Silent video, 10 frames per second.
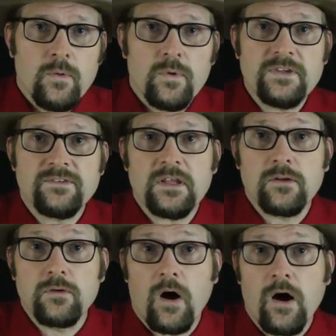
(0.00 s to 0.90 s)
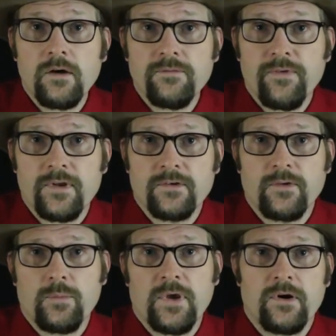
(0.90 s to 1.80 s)
We see long
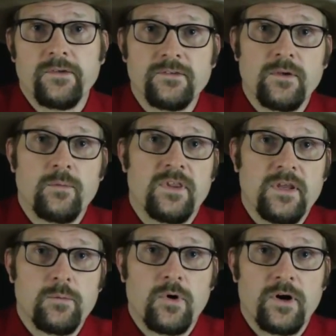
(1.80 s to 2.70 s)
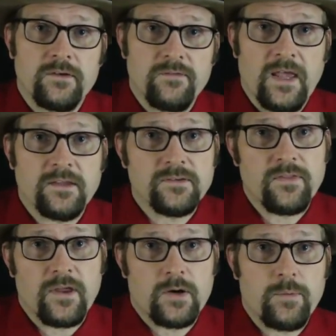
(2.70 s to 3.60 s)
feathers appear in some of the more
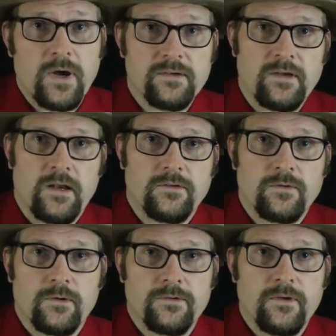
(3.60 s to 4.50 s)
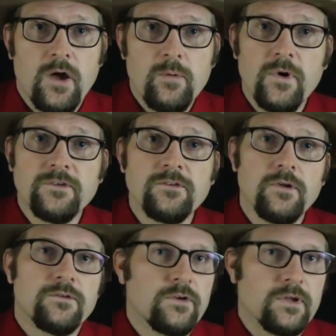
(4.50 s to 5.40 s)
advanced theropod dinosaurs, most
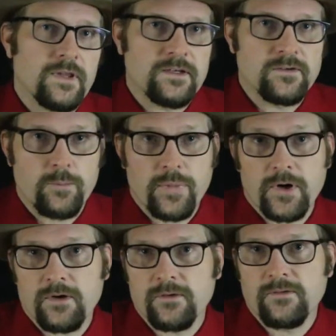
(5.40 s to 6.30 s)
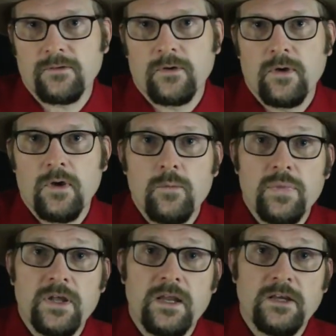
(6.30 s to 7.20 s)
closely related to birds.
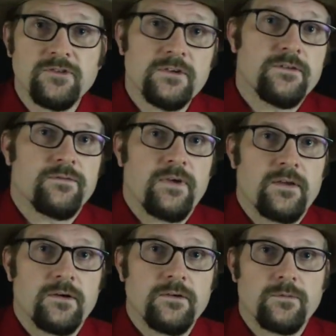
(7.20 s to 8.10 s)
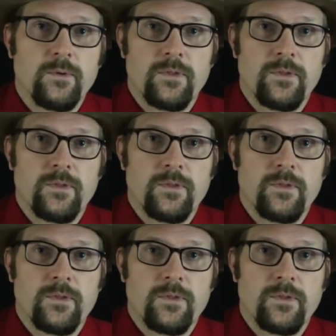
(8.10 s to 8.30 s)
Pennaceous feathers